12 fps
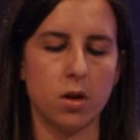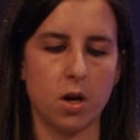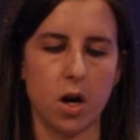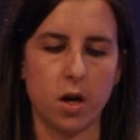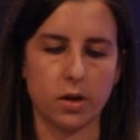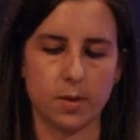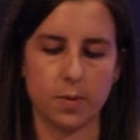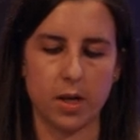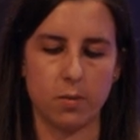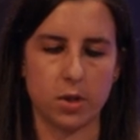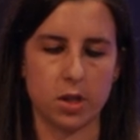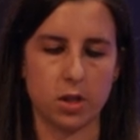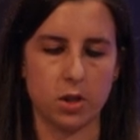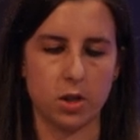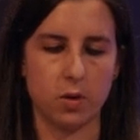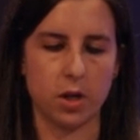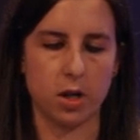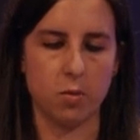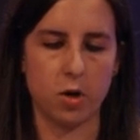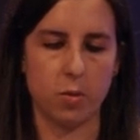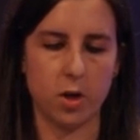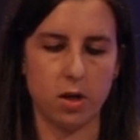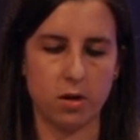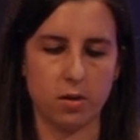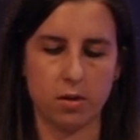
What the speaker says: I'll explain what this is doing in a moment.